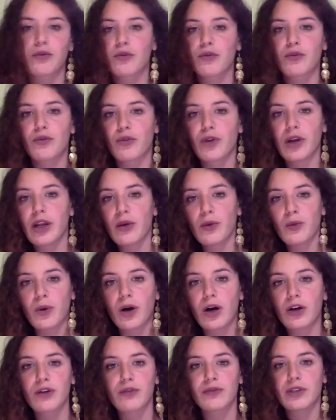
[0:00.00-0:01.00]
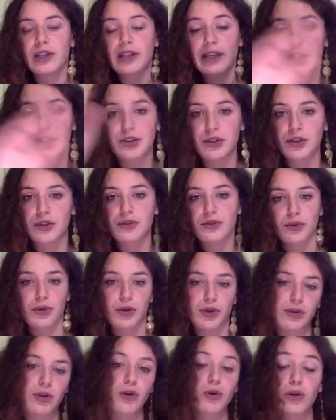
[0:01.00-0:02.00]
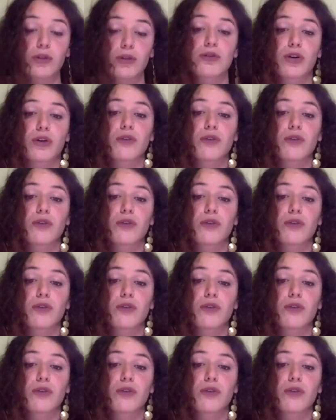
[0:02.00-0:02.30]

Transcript: really one of the leaders or also